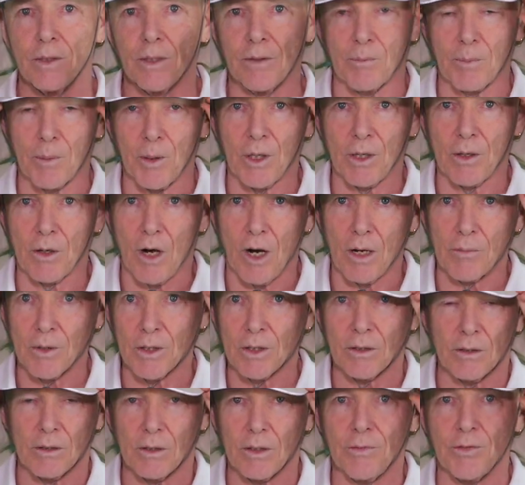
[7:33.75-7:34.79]
Uh, pretty
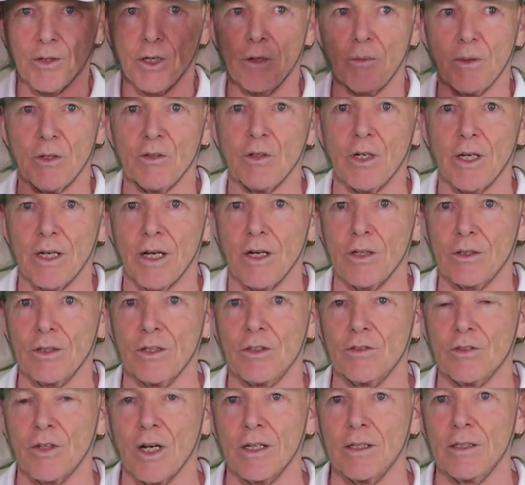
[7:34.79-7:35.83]
common if you're going to be sitting out
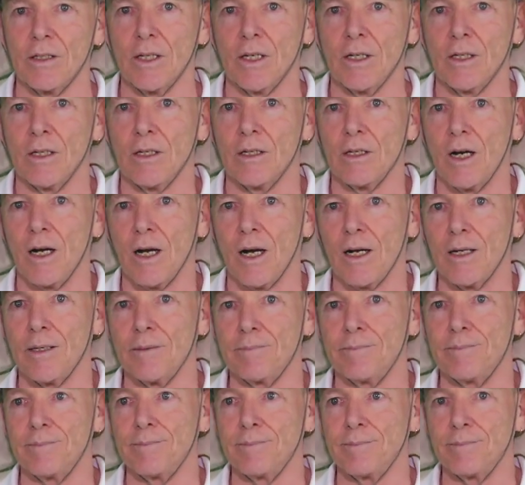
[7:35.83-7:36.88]
in the sun
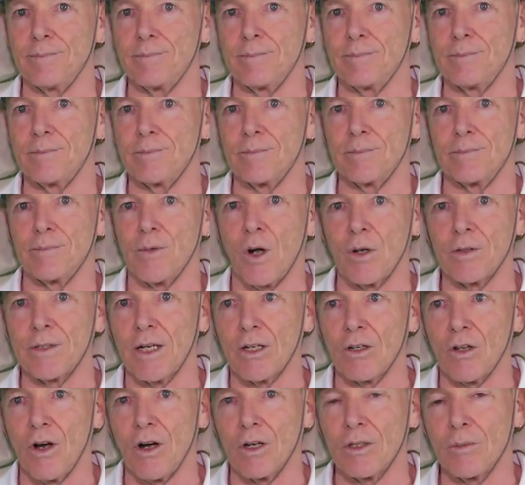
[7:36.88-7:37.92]
um, all
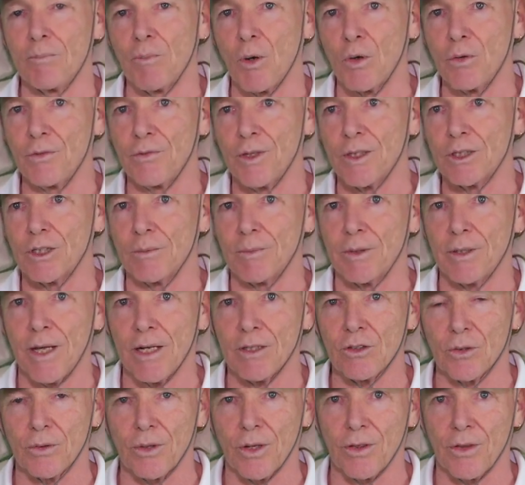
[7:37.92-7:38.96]
day long. The bone fishermen,
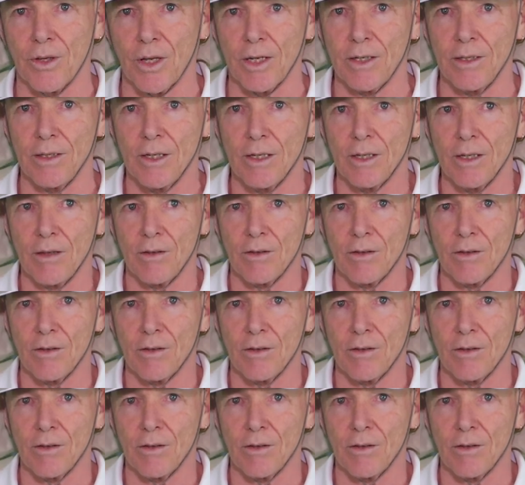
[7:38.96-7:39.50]
that sort of thing.